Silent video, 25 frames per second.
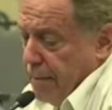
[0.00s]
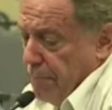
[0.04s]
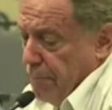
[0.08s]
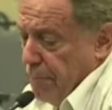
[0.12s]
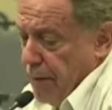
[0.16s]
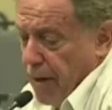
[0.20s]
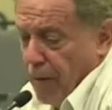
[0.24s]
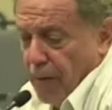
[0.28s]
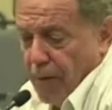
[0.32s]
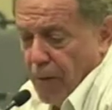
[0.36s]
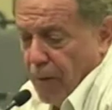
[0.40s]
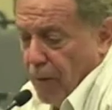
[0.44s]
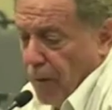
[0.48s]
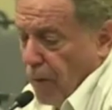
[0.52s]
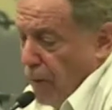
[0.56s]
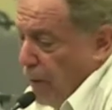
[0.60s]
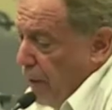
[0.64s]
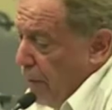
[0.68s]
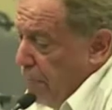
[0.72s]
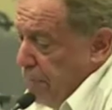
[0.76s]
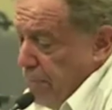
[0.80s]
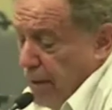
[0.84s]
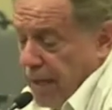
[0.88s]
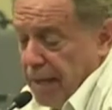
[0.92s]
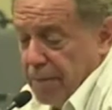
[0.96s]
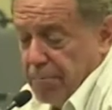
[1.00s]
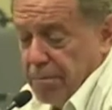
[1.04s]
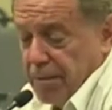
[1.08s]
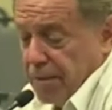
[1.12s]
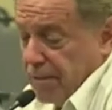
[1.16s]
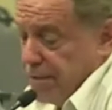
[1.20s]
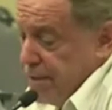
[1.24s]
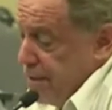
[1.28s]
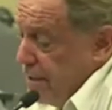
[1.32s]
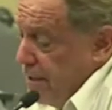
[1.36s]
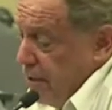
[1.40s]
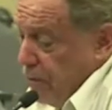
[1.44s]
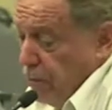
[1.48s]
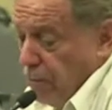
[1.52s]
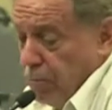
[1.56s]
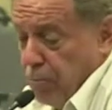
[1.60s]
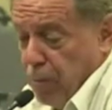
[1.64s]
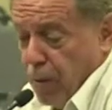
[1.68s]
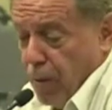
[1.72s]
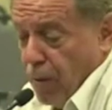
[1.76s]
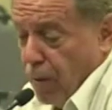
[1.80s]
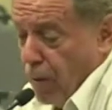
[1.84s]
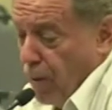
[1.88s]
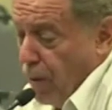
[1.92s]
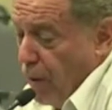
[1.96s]
Borroloola people are still
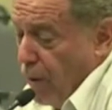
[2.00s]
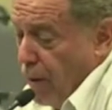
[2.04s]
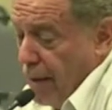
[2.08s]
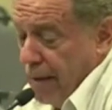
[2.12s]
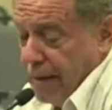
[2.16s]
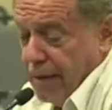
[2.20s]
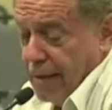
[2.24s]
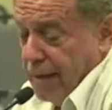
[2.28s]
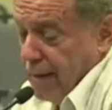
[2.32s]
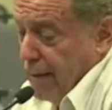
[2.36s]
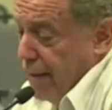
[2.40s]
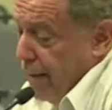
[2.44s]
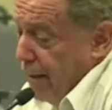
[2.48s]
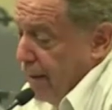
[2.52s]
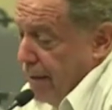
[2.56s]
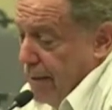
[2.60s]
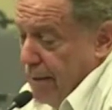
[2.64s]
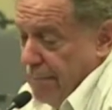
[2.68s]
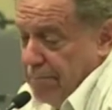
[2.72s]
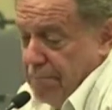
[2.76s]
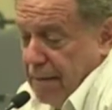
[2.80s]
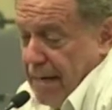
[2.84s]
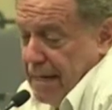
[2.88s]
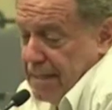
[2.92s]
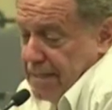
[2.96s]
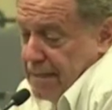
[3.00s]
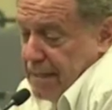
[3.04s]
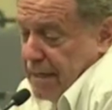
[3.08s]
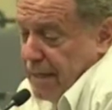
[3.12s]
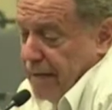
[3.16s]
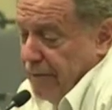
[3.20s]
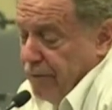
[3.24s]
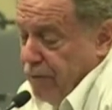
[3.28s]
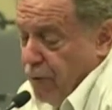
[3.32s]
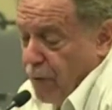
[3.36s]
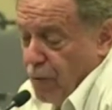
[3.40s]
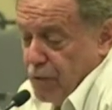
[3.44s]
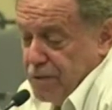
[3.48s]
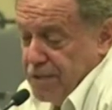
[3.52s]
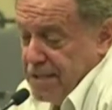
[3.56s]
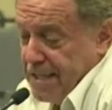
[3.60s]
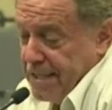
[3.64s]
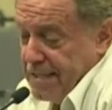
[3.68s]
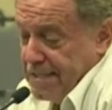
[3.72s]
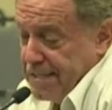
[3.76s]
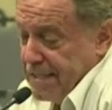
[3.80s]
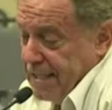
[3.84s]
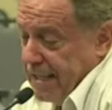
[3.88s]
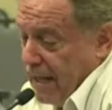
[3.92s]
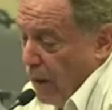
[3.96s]
poor. Basically
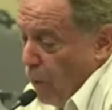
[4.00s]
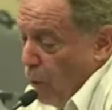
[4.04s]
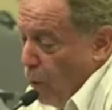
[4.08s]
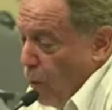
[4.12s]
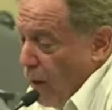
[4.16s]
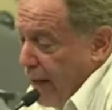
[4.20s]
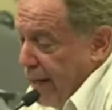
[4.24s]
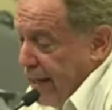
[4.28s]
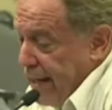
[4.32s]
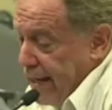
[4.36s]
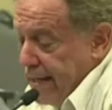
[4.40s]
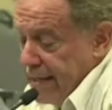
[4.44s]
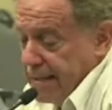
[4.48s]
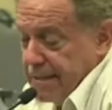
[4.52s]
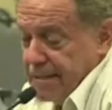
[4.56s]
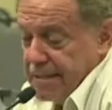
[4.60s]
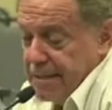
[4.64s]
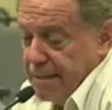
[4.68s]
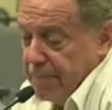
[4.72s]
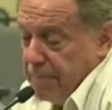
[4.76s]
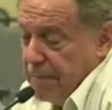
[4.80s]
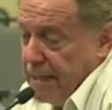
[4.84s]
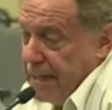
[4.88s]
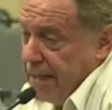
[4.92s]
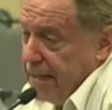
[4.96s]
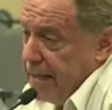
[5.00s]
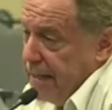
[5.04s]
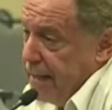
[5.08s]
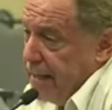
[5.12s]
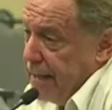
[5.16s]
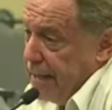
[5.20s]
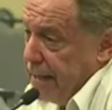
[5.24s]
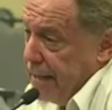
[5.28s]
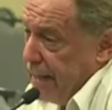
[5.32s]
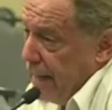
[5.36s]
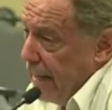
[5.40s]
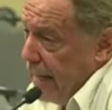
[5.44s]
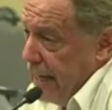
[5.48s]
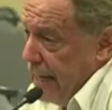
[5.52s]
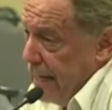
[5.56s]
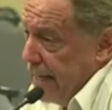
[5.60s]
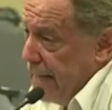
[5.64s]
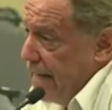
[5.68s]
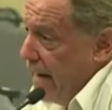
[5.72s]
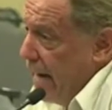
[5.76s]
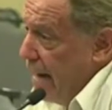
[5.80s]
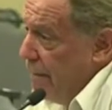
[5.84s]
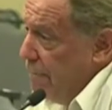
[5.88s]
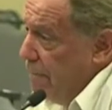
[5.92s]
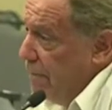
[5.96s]
$460 a week is the median
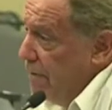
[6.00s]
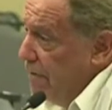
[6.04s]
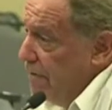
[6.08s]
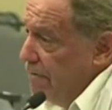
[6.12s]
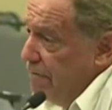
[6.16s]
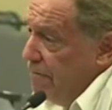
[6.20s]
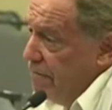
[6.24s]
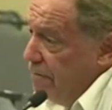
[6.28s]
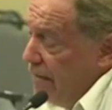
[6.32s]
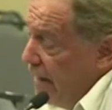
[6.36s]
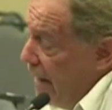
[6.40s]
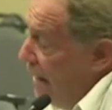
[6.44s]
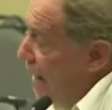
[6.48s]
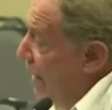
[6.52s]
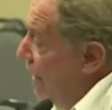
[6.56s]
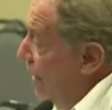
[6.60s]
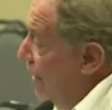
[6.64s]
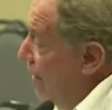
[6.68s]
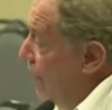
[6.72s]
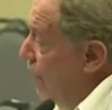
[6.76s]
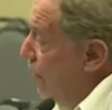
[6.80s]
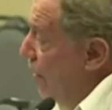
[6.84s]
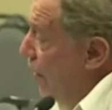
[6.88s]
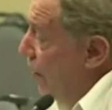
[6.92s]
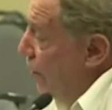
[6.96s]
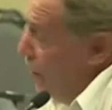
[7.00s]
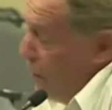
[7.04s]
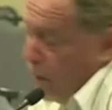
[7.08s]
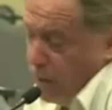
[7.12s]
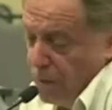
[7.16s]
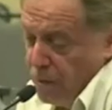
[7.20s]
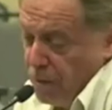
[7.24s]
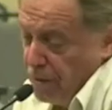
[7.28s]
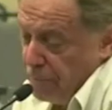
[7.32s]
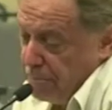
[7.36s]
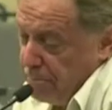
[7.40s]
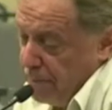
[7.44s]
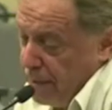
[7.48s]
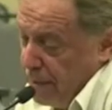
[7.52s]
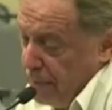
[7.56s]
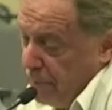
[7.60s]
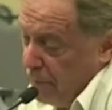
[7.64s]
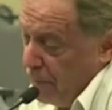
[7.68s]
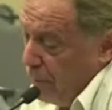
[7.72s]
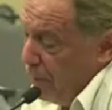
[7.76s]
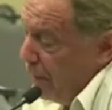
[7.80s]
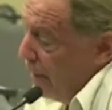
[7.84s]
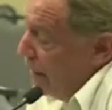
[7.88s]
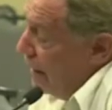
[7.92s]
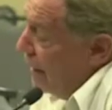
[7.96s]
income of Borroloola
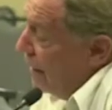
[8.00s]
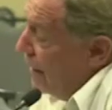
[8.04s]
people.